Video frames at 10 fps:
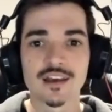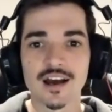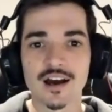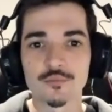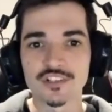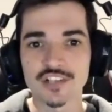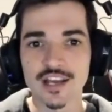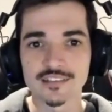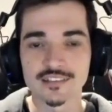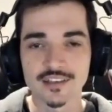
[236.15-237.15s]
um, which
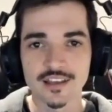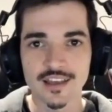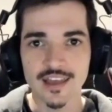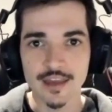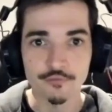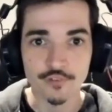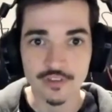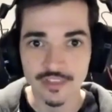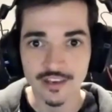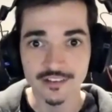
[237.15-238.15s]
has
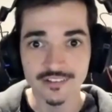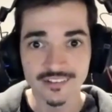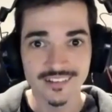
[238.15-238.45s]
everything